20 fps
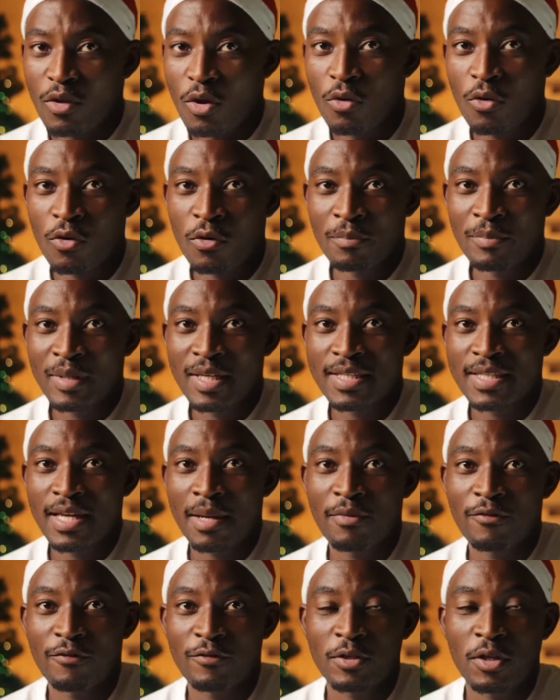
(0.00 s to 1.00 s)
on Being
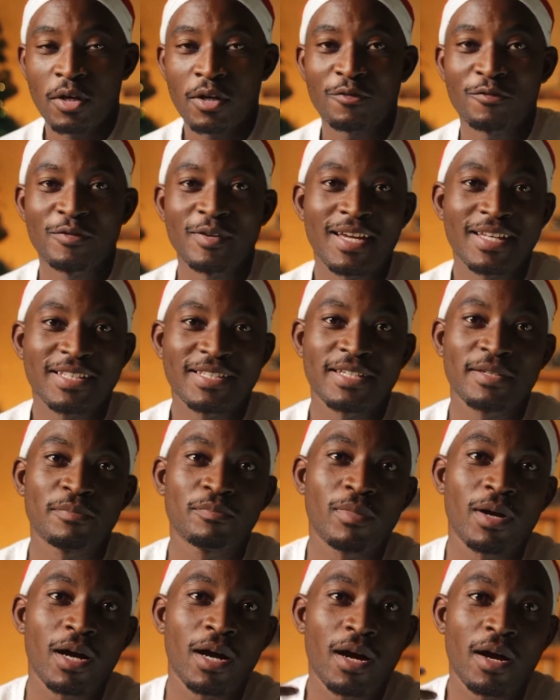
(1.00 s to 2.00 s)
Zambian Photography, I did
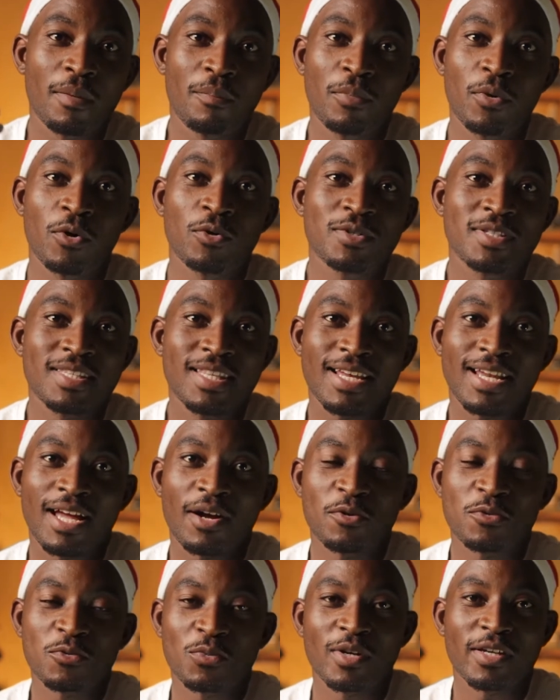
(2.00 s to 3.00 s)
post that I
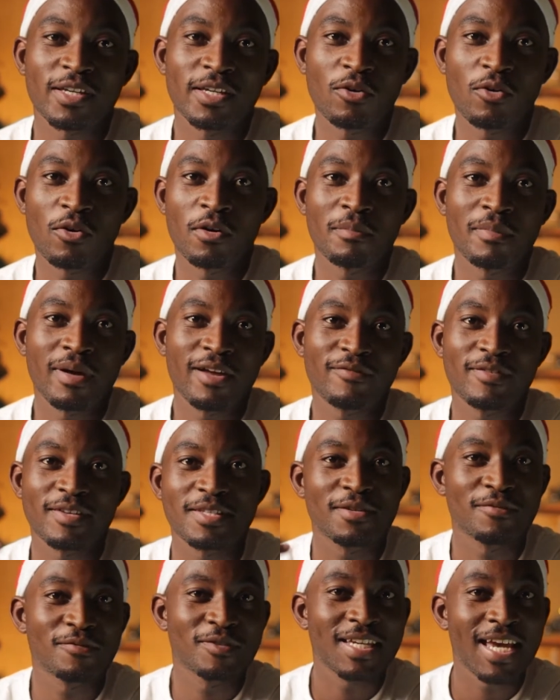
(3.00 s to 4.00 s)
was working on my
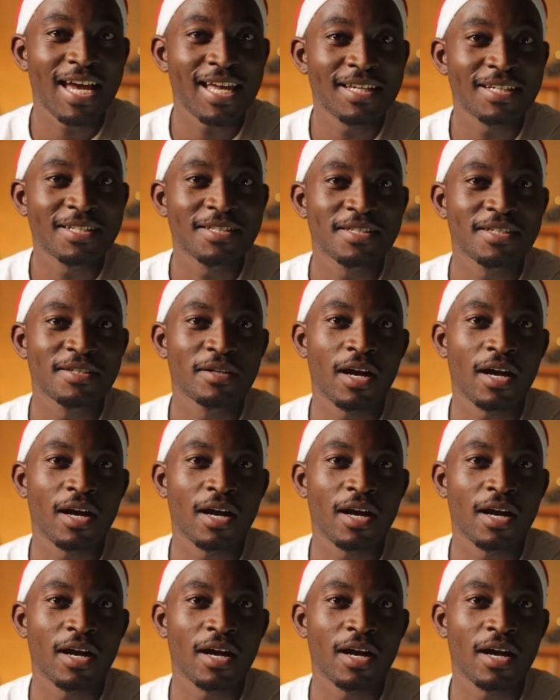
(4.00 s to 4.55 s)
festive challenge,